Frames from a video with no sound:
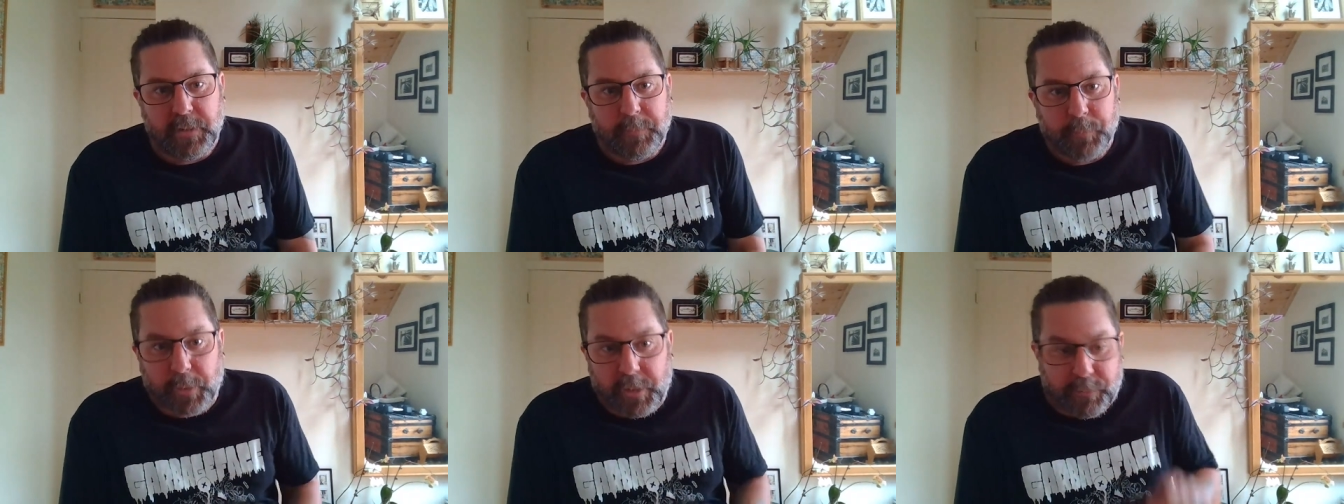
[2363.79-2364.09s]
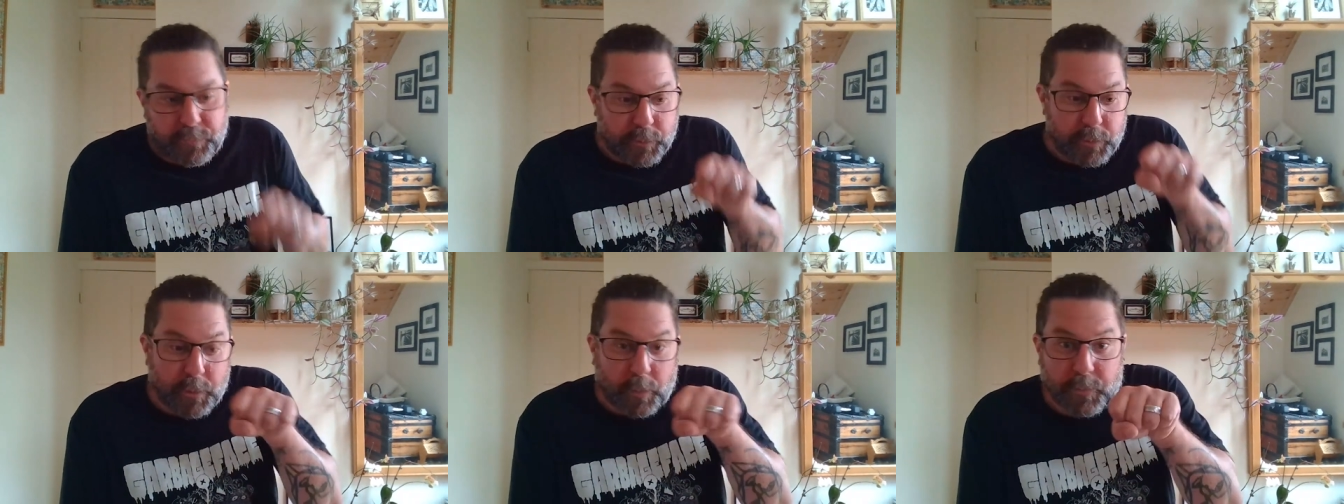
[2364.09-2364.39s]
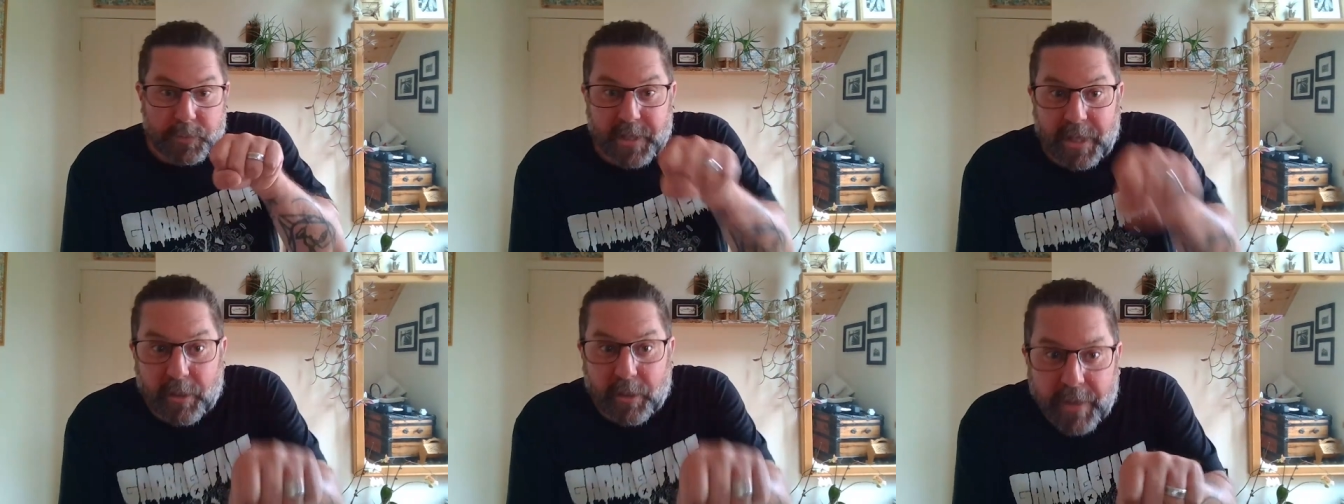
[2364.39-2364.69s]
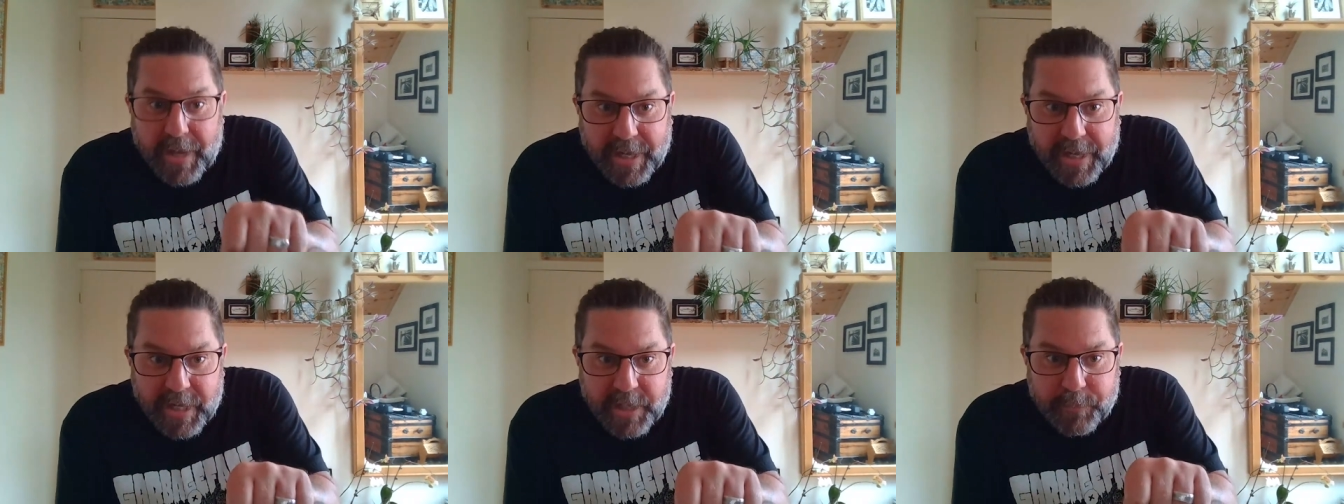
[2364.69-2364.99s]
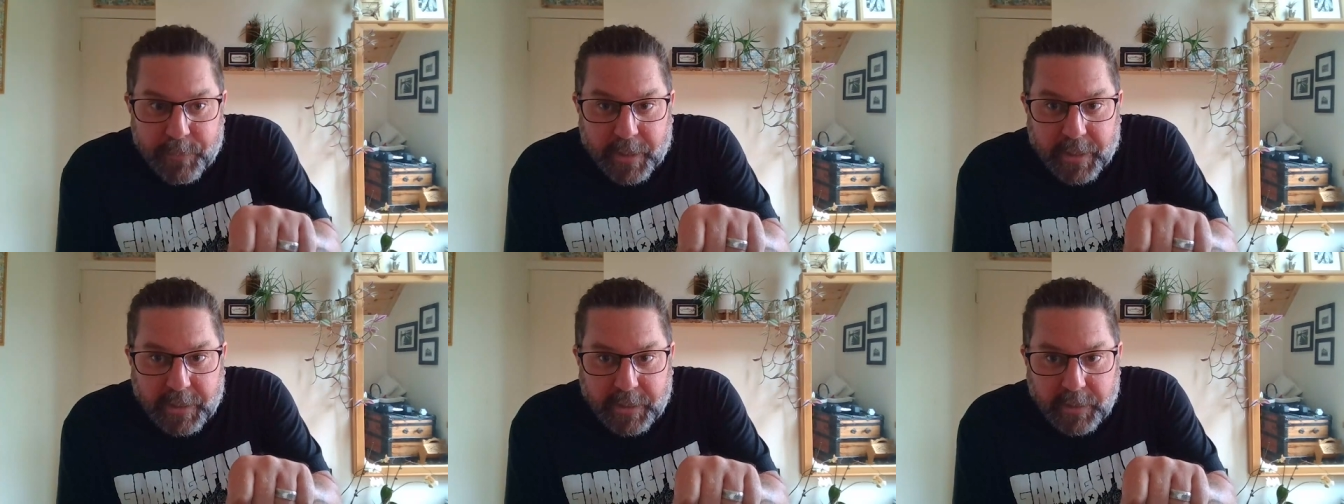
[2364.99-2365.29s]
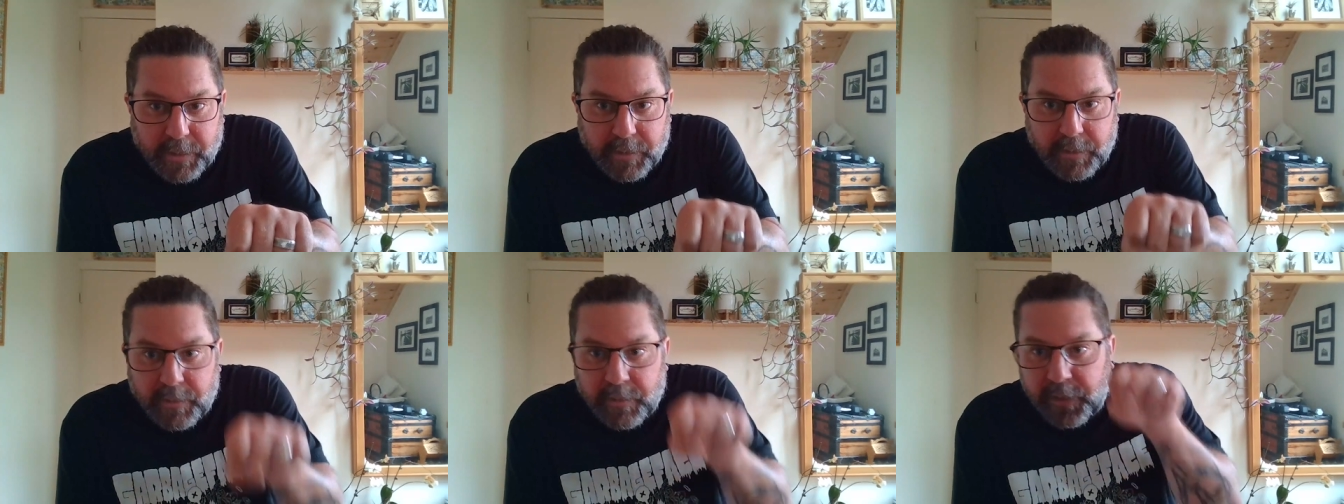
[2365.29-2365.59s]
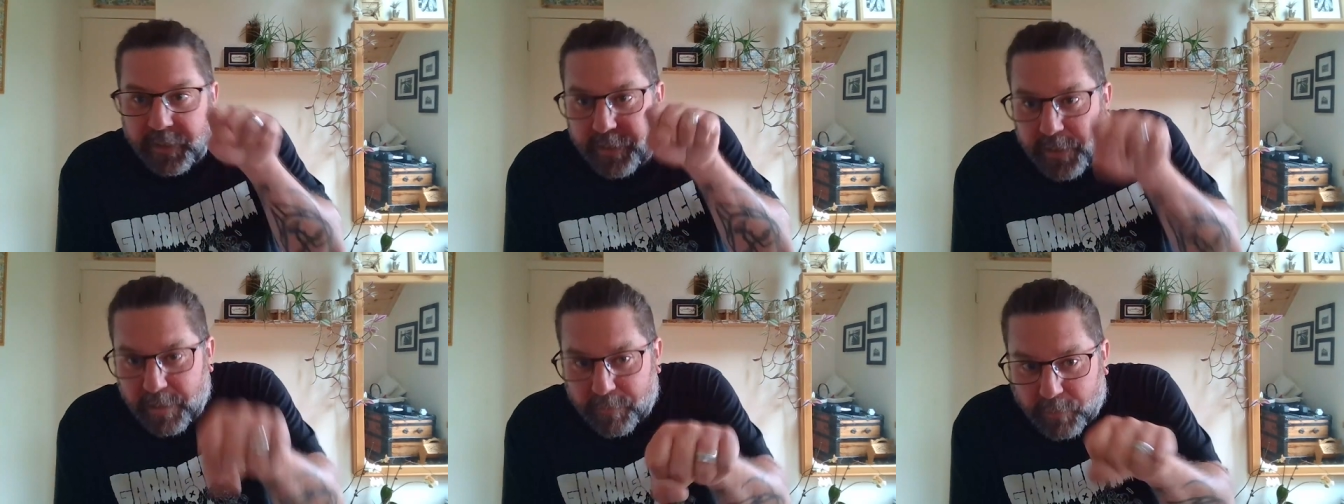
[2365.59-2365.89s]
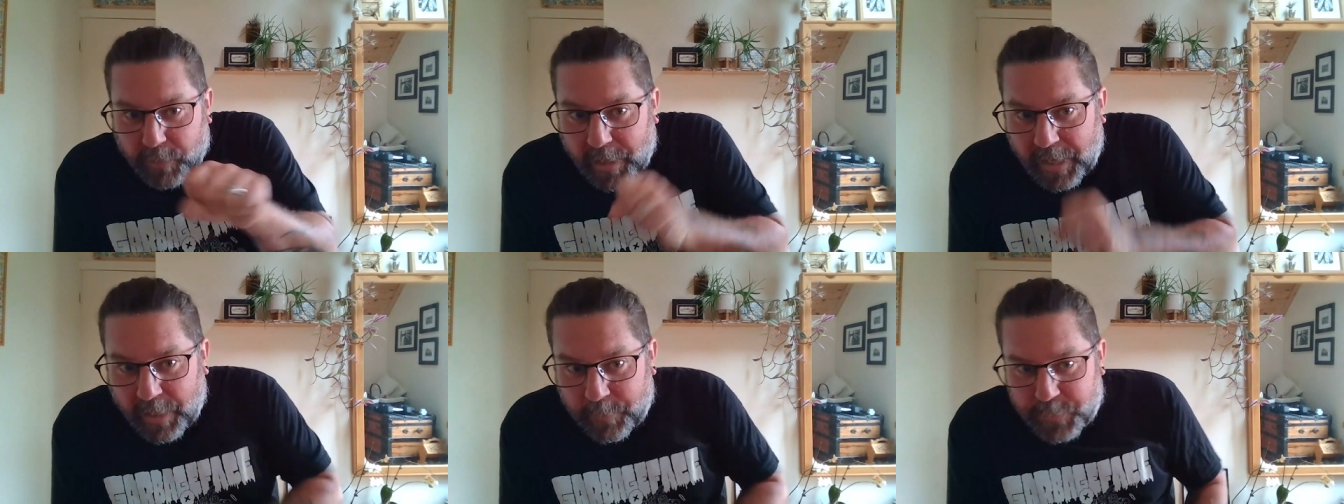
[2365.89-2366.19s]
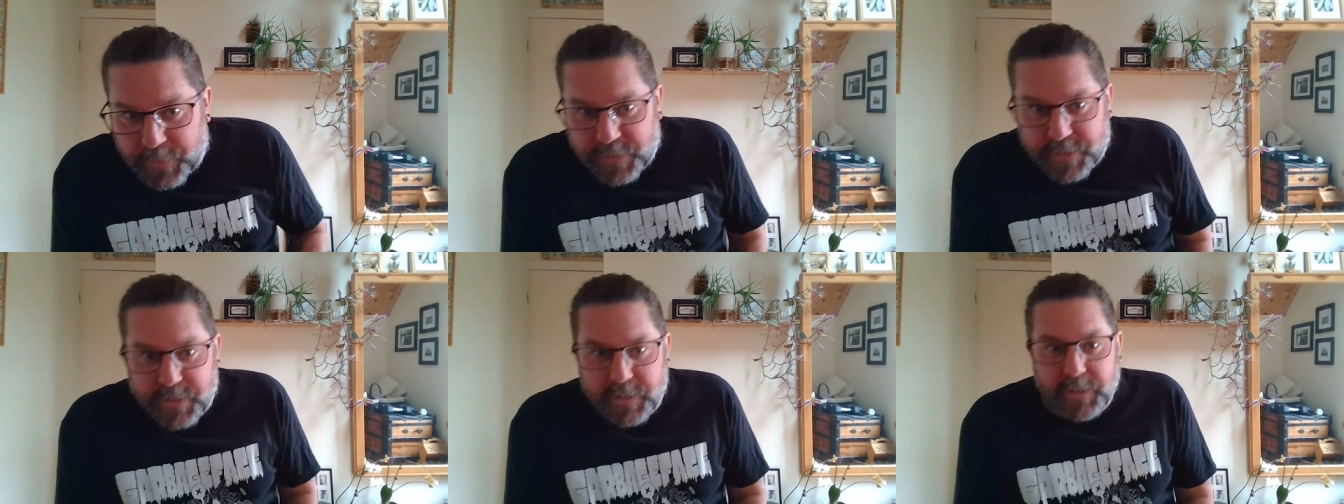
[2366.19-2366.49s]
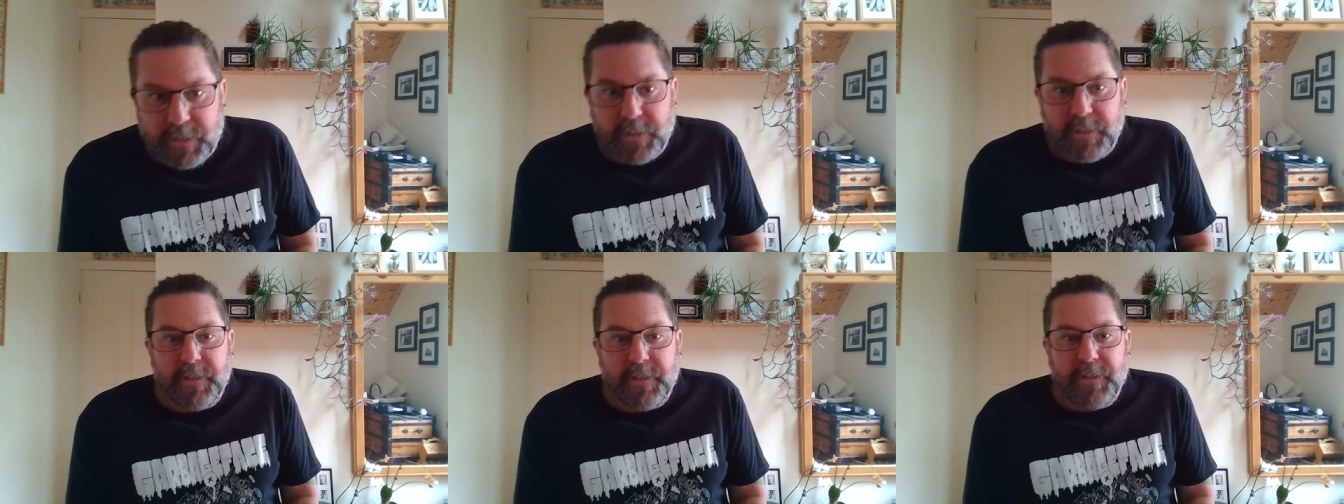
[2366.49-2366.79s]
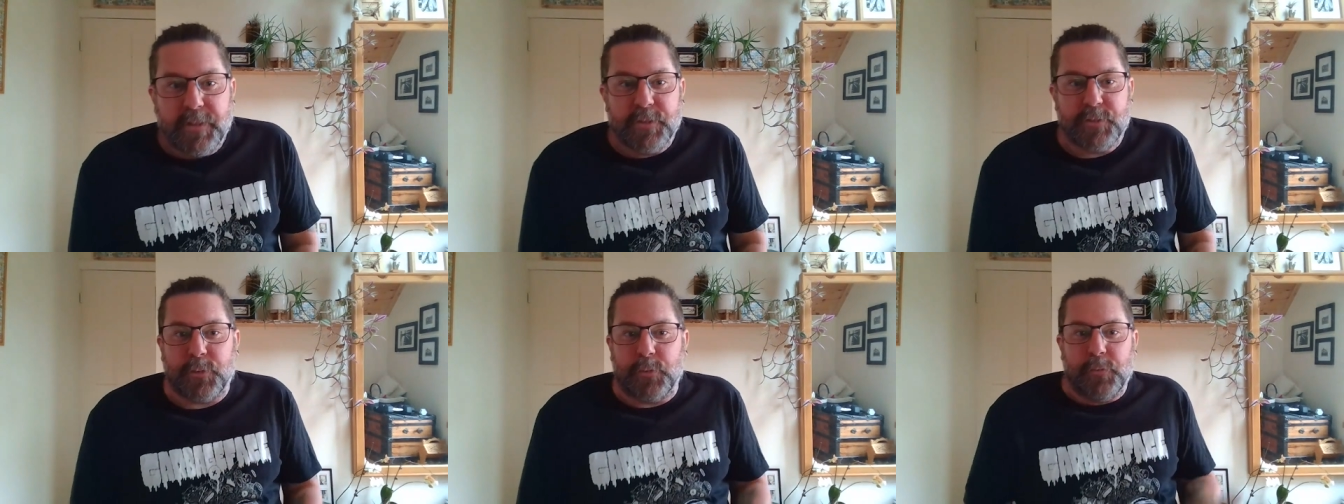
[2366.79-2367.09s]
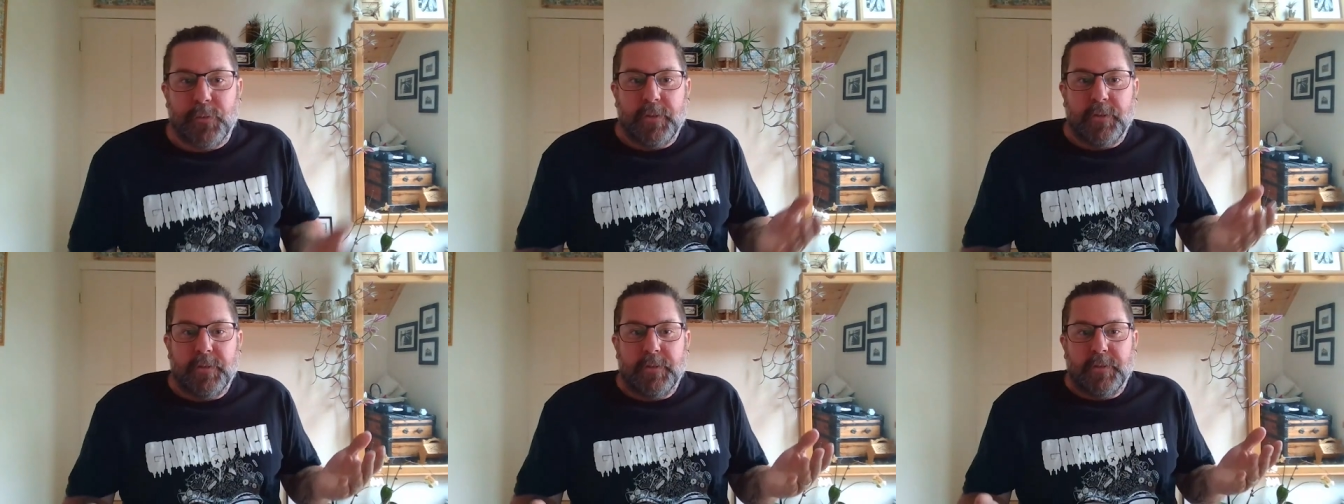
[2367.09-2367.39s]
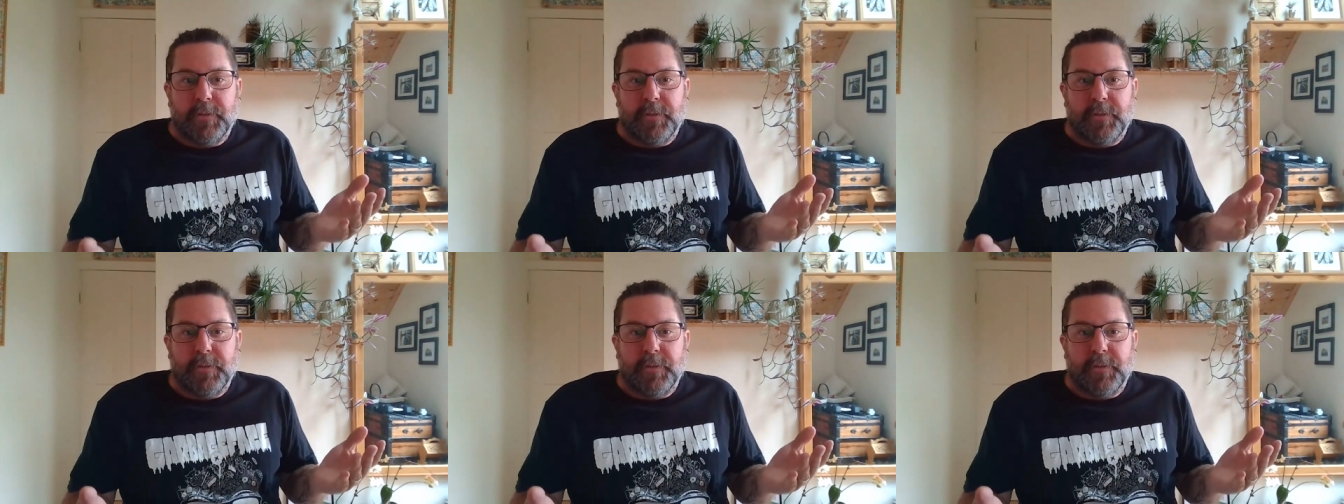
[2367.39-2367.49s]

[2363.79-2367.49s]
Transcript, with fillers: But if yep. you don't tell anybody, it never happens. So that's right.